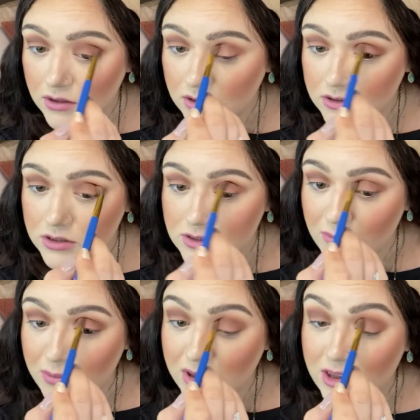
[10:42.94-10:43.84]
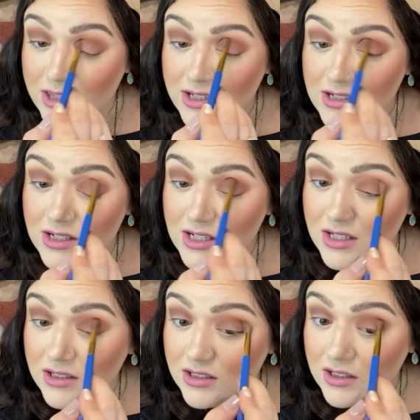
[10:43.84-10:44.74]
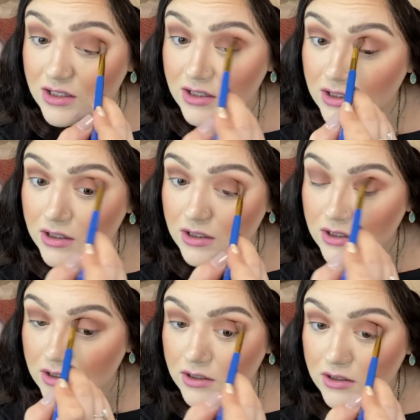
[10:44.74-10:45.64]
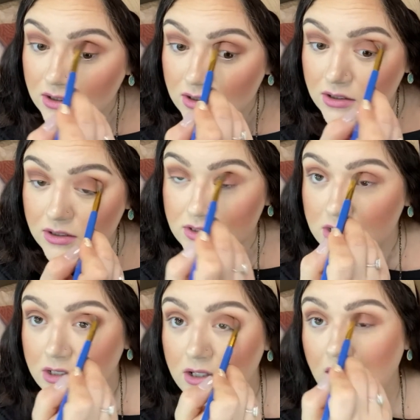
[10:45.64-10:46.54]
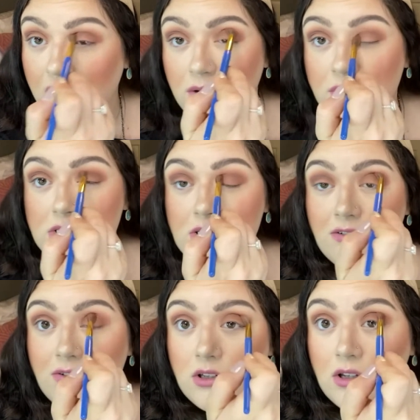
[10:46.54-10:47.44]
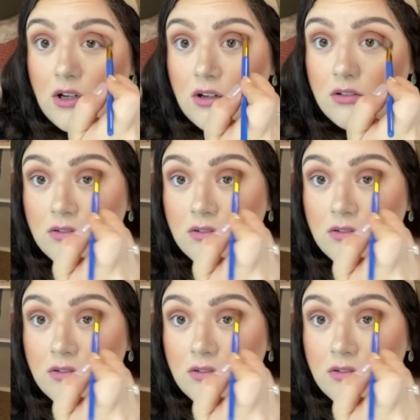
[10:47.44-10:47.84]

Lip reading: Just blending until your hand wants to fall off.